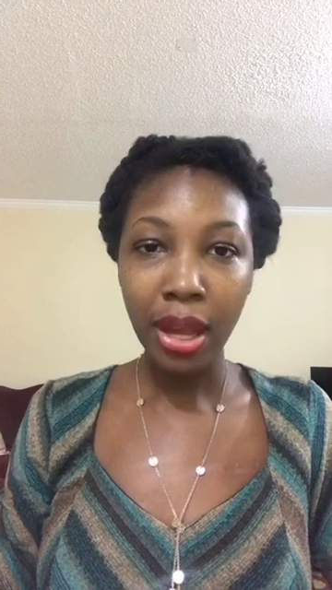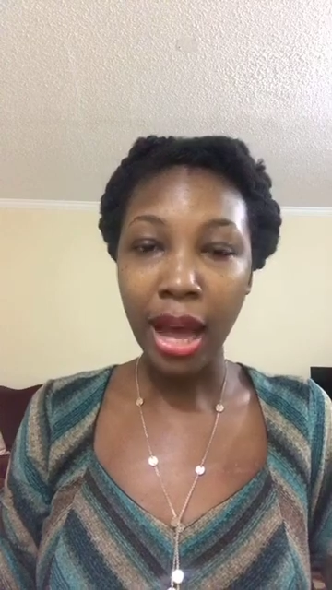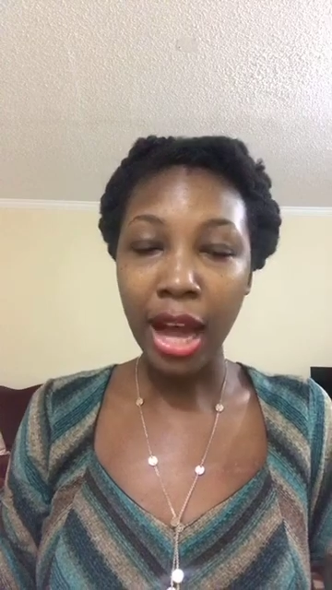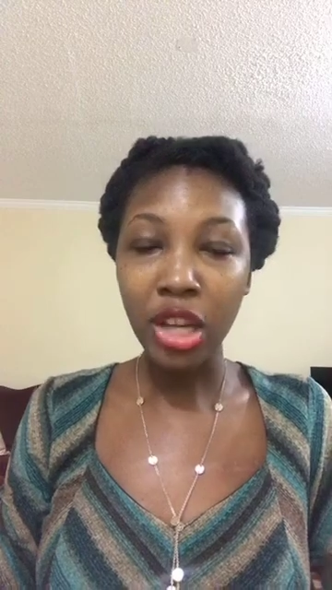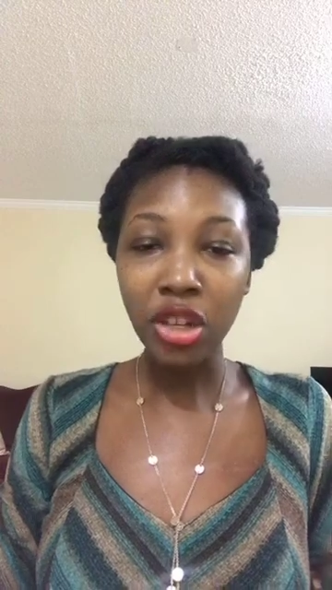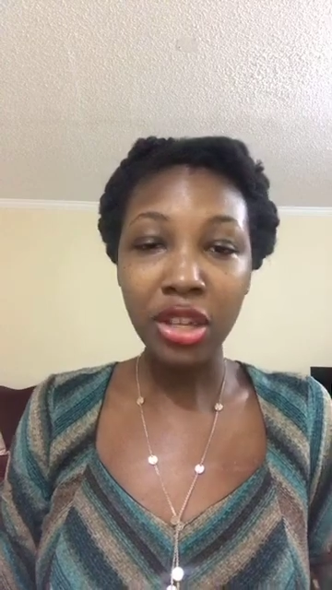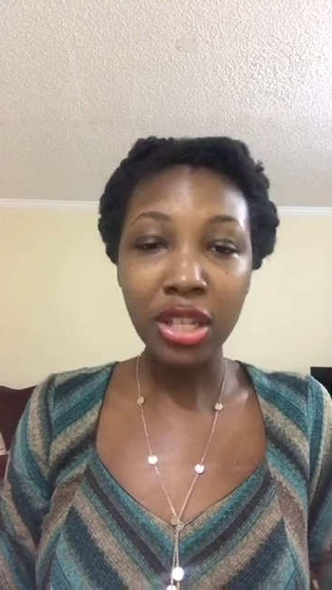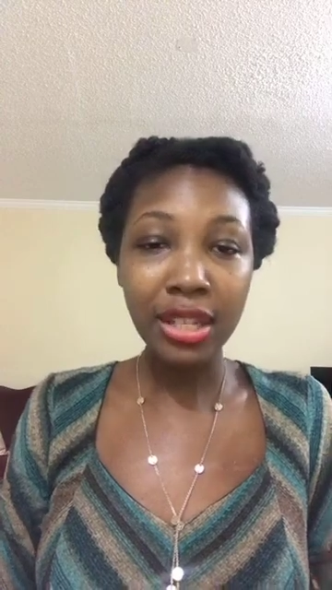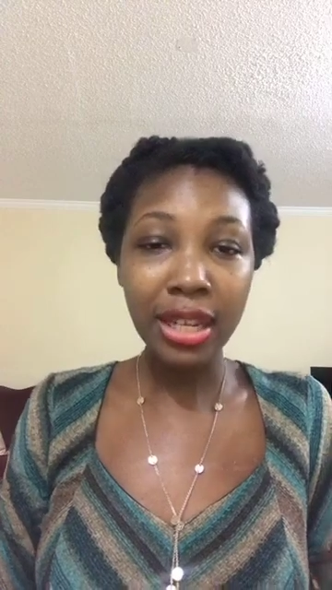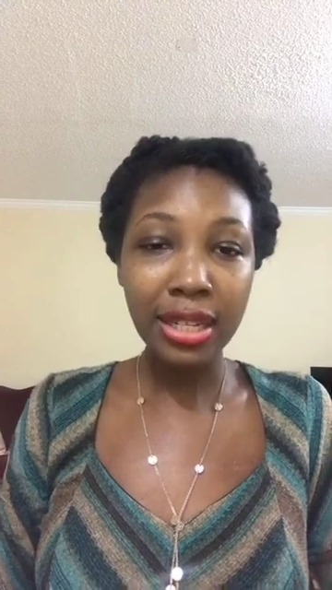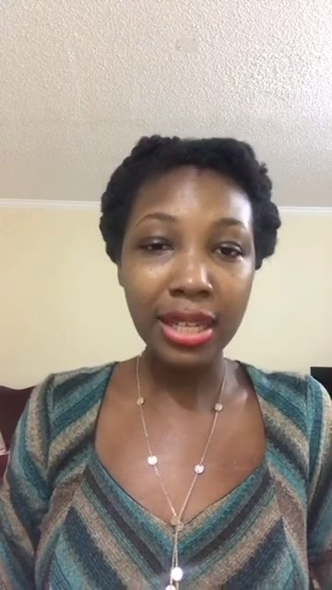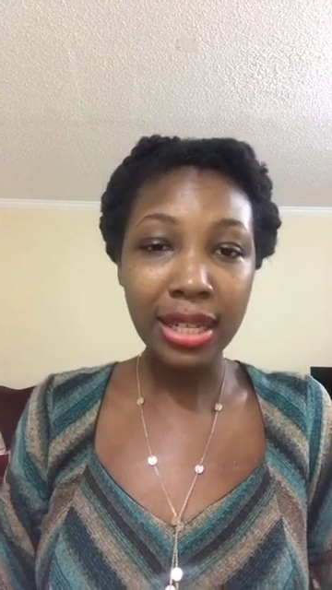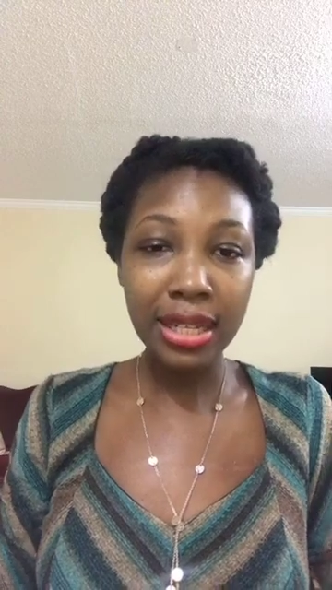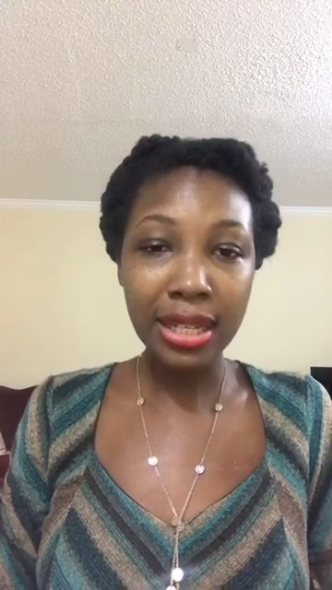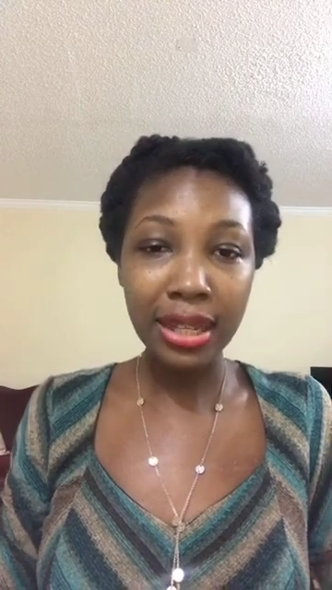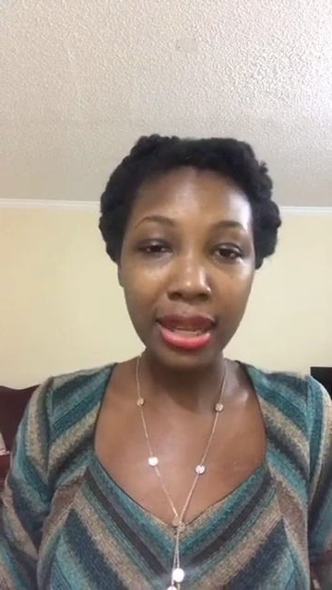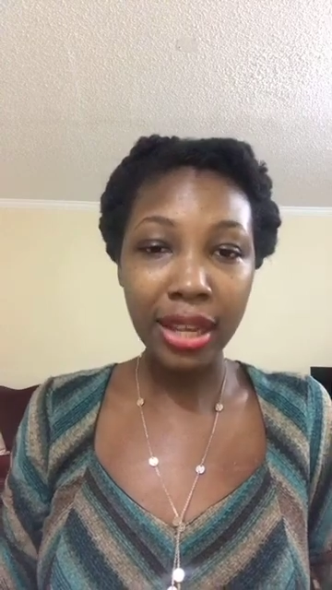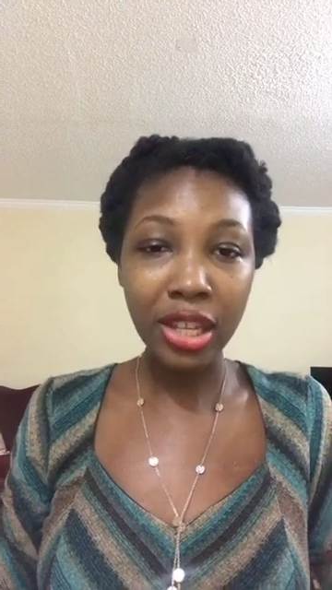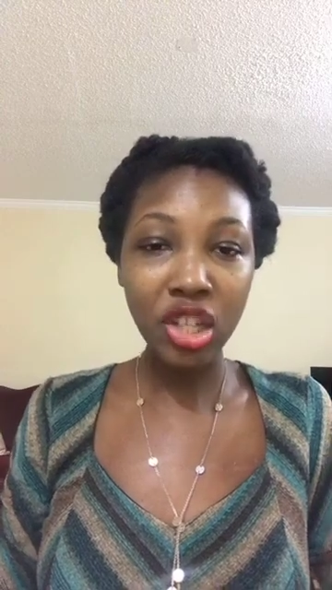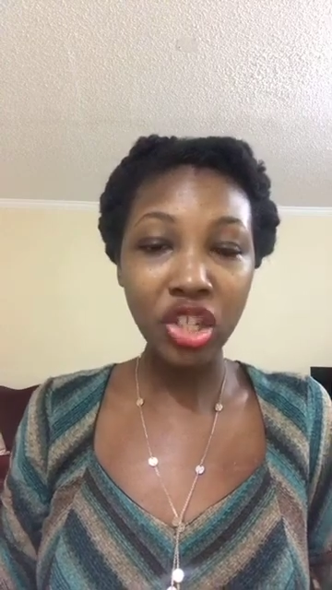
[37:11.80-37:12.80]
and just
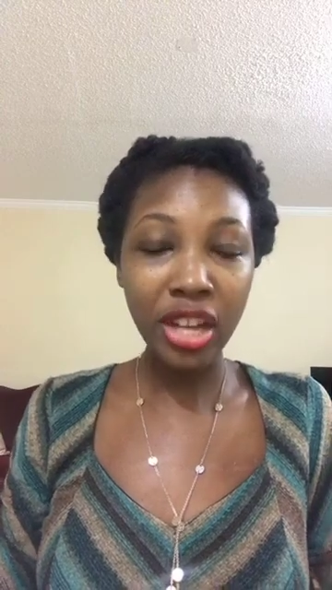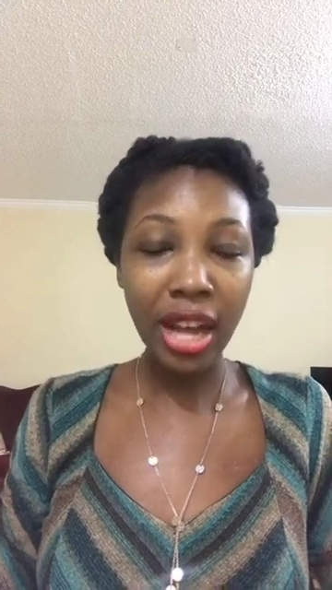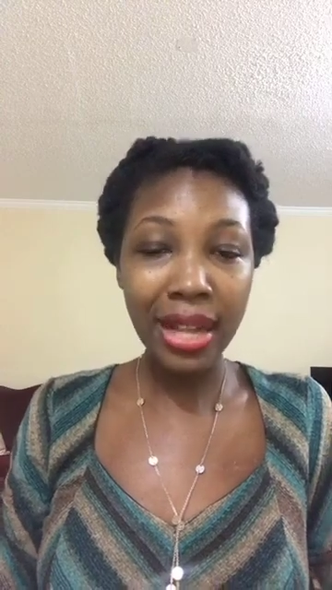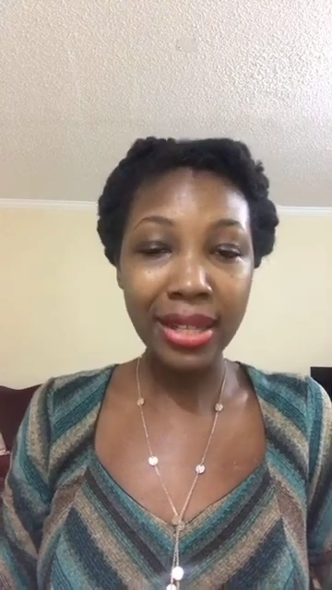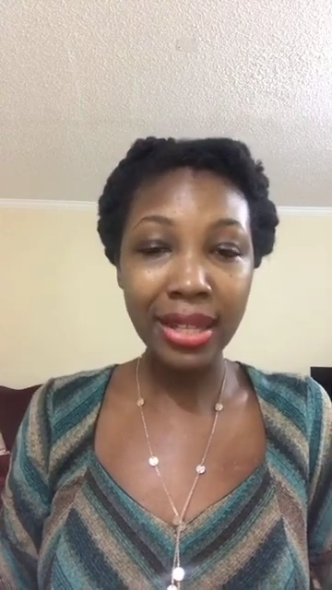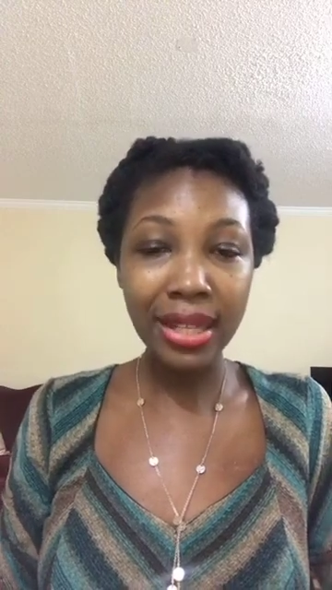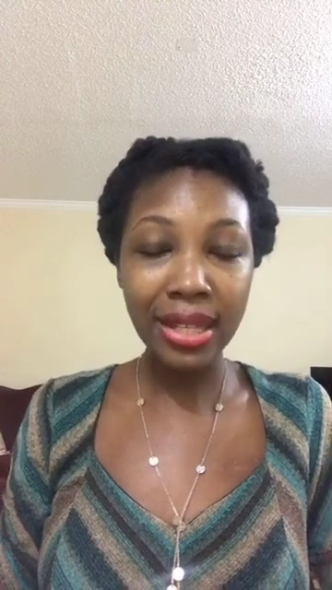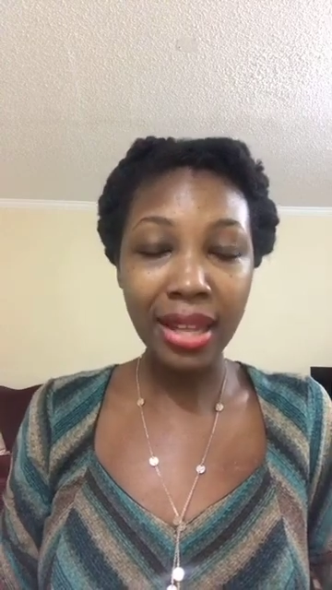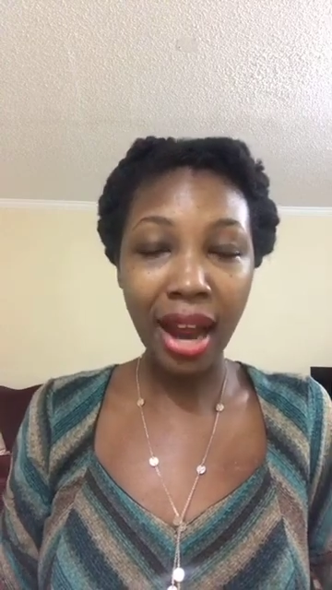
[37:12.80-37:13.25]
statistics, chances